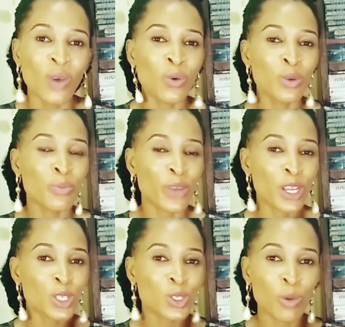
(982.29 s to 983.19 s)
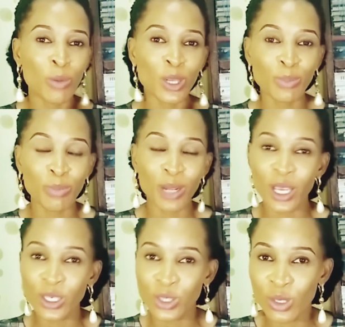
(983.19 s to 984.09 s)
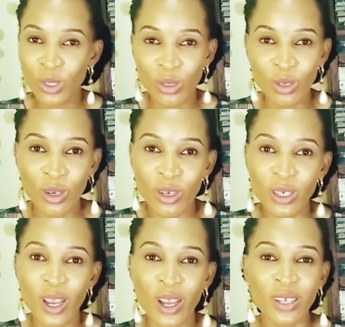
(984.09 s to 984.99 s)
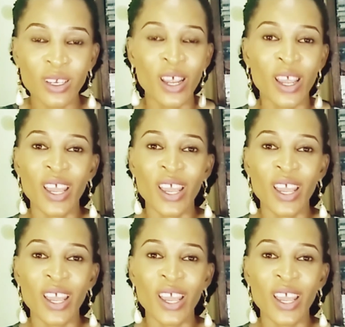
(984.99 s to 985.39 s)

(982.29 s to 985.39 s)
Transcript: would bring so much pleasure to God and